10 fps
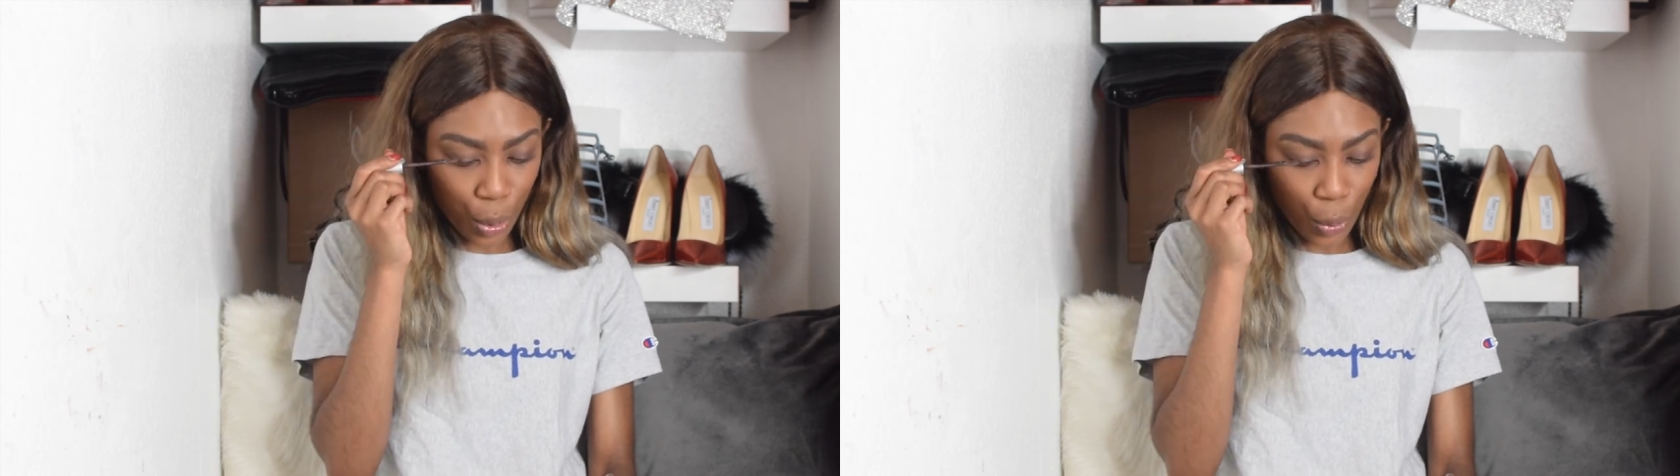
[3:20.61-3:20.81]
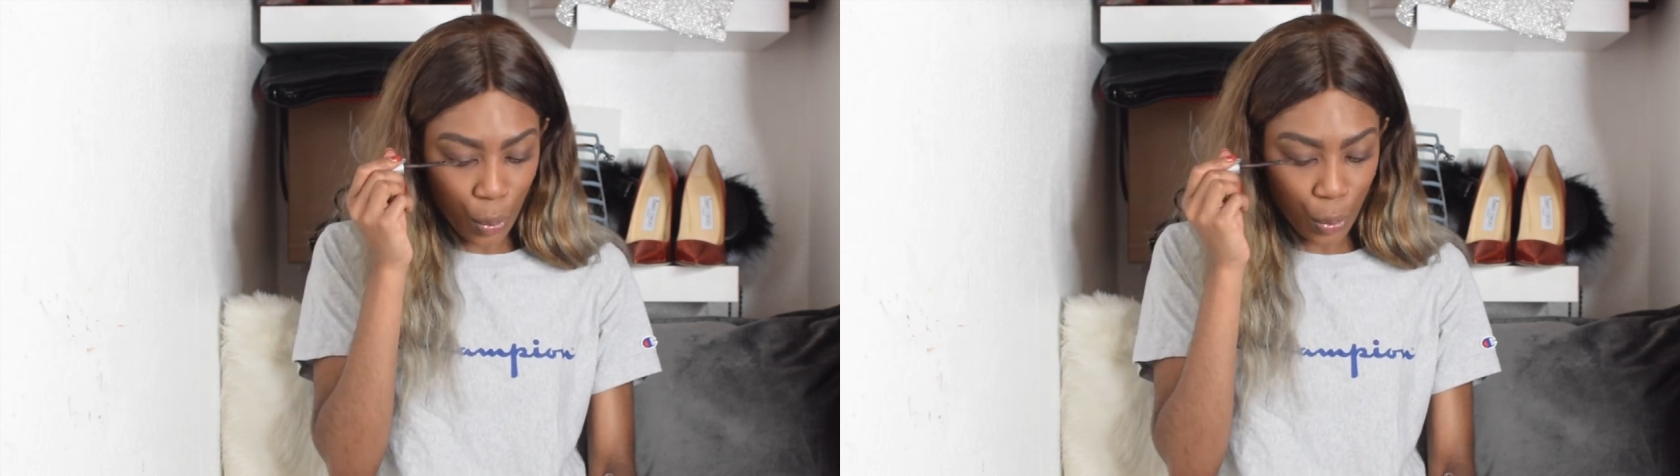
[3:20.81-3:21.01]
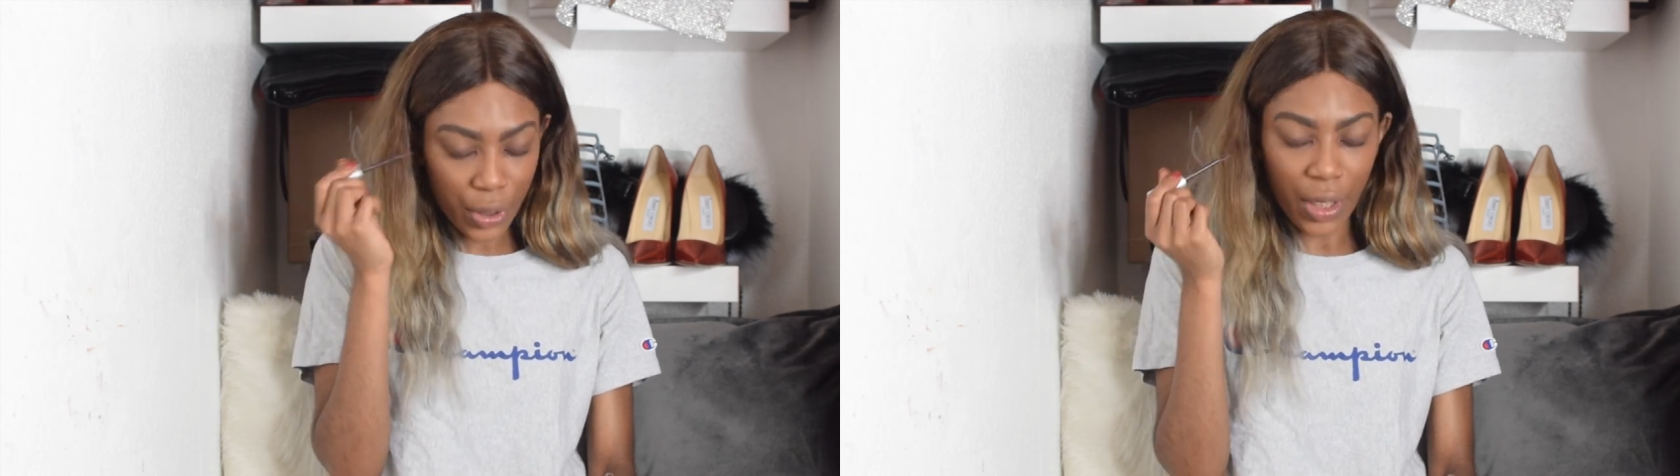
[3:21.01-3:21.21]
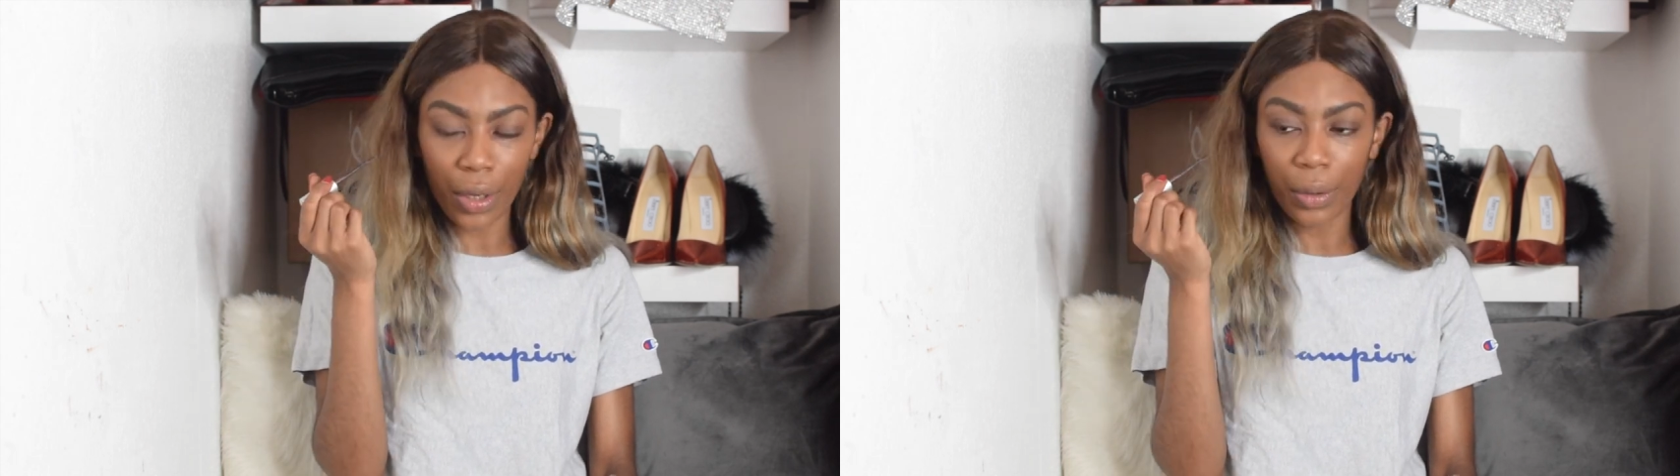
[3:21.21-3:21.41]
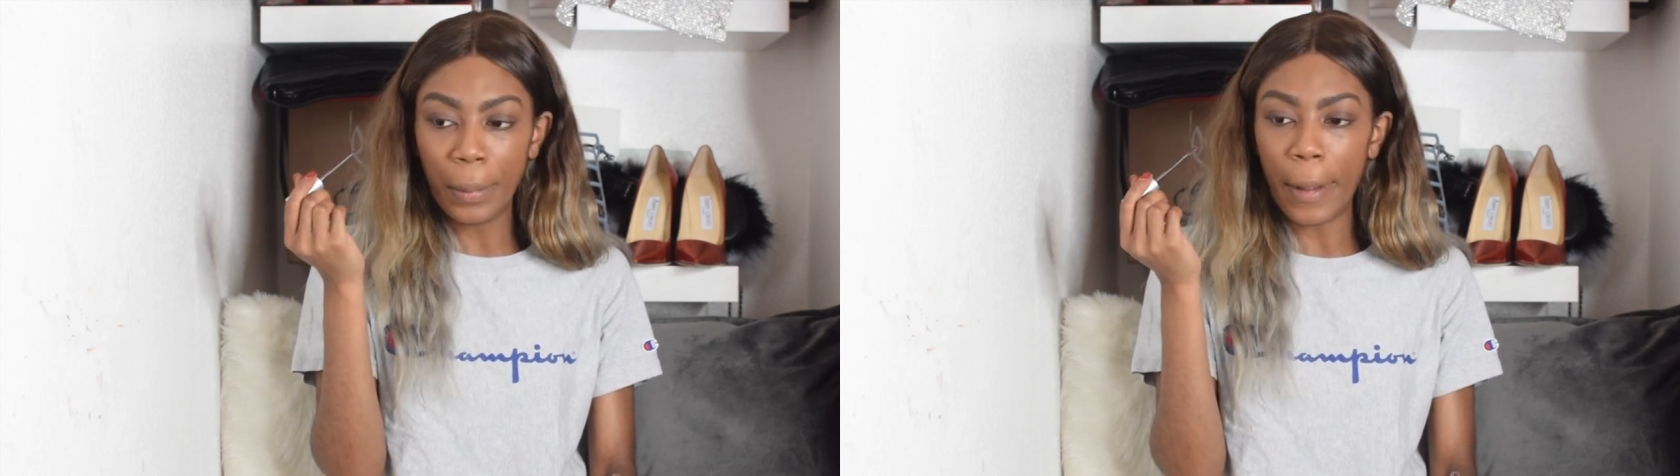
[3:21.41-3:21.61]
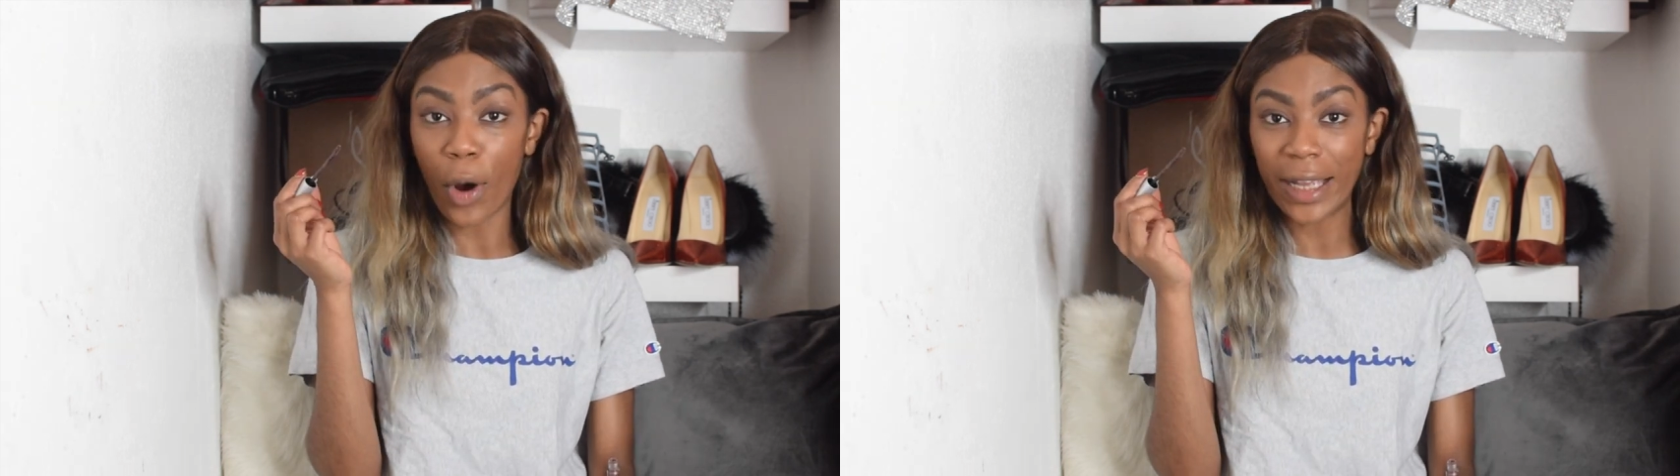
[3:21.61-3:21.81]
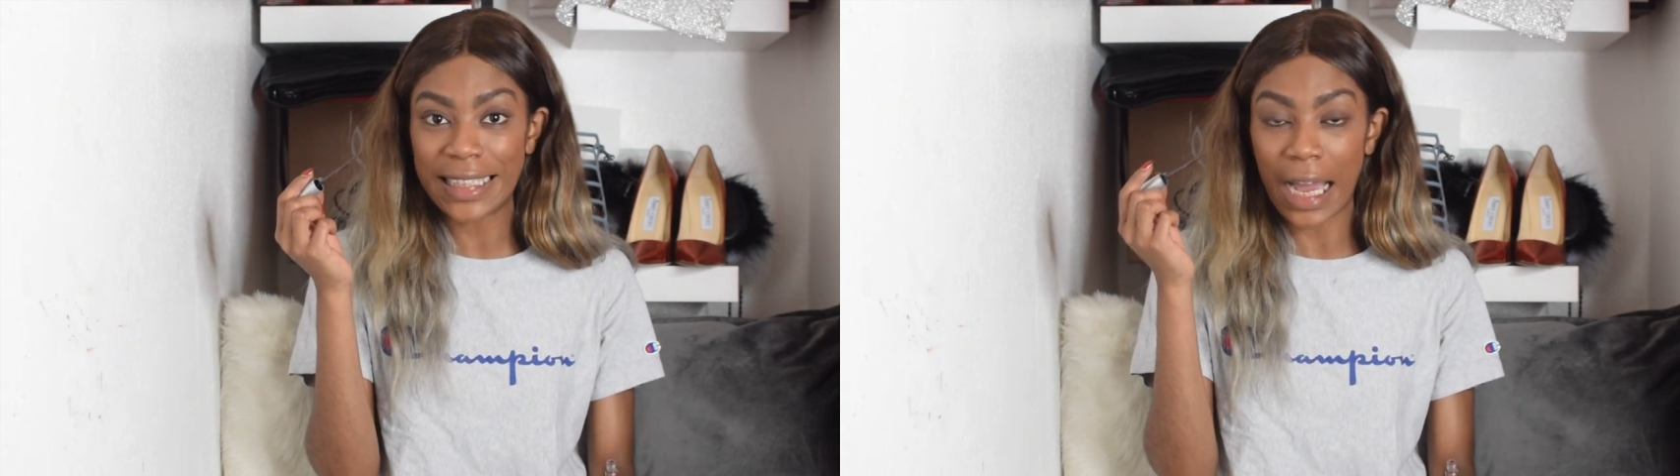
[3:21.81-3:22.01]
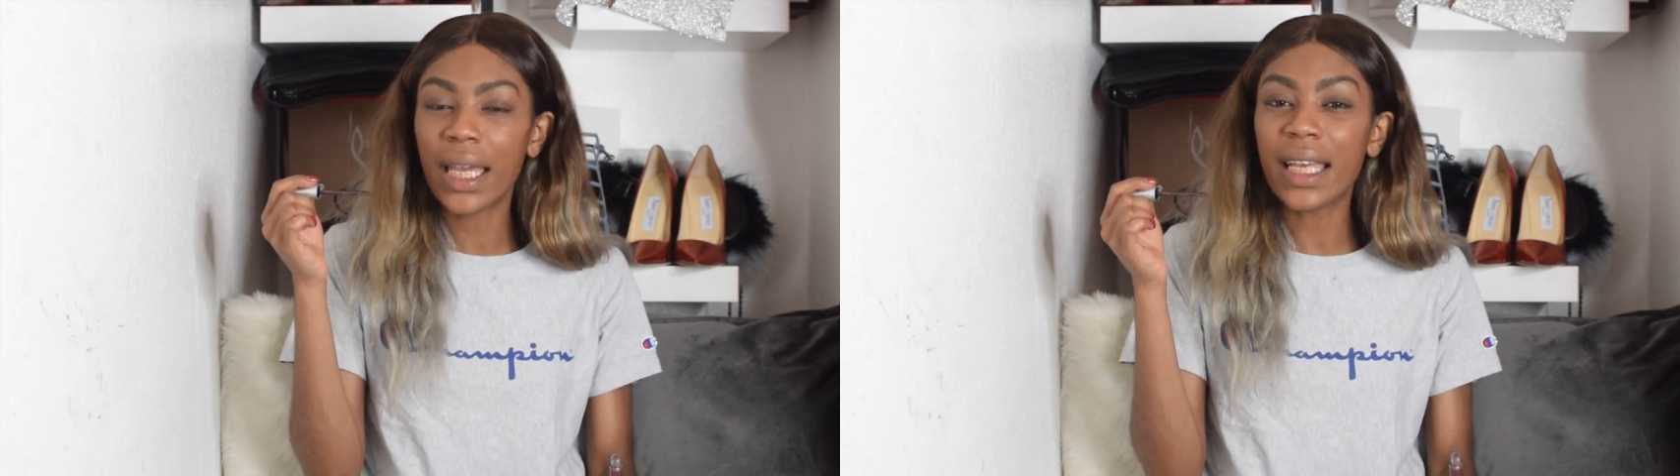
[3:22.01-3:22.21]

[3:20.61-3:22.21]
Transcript: To also point out,